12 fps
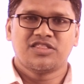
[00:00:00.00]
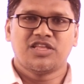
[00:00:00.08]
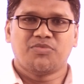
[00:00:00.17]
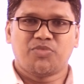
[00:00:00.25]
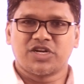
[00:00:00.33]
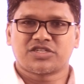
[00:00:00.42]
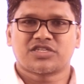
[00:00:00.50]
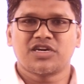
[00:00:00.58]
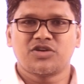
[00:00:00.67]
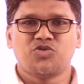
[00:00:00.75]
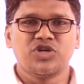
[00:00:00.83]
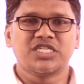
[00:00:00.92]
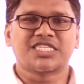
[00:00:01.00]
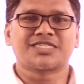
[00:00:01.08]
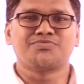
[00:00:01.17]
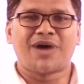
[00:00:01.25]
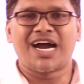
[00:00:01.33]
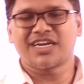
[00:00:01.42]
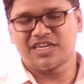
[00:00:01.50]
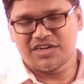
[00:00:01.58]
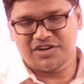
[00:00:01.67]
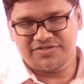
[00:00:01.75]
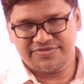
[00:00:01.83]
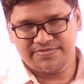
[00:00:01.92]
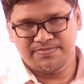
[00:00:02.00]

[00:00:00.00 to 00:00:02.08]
The person who is smart enough,